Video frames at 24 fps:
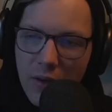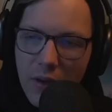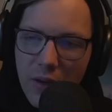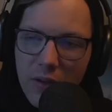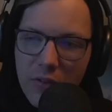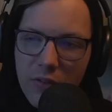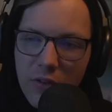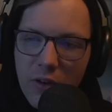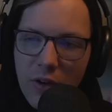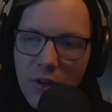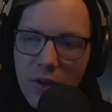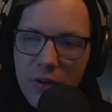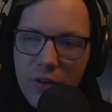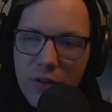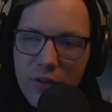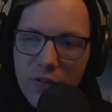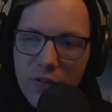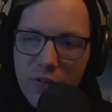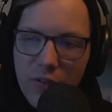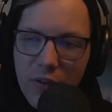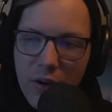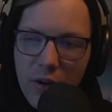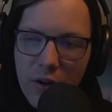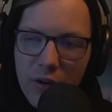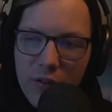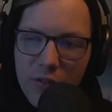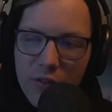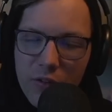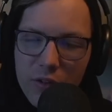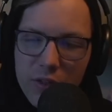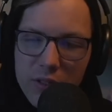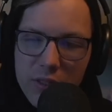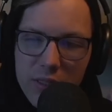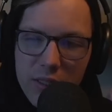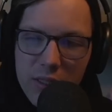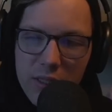even know who Farrah
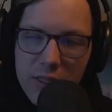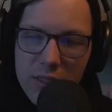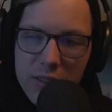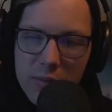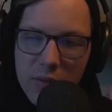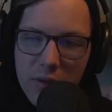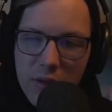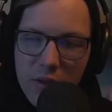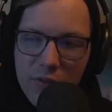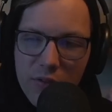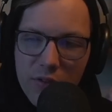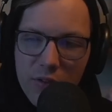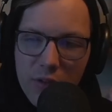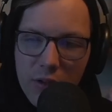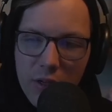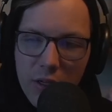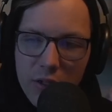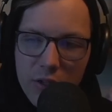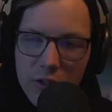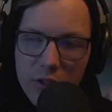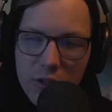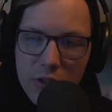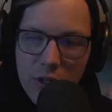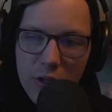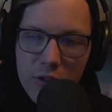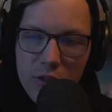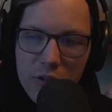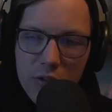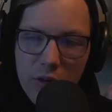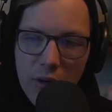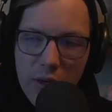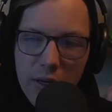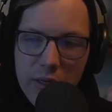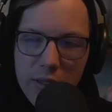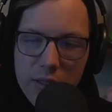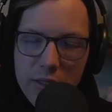Fawcett is, but I feel like you showed your
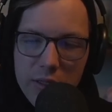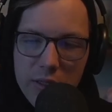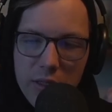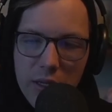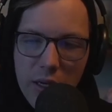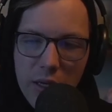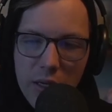age saying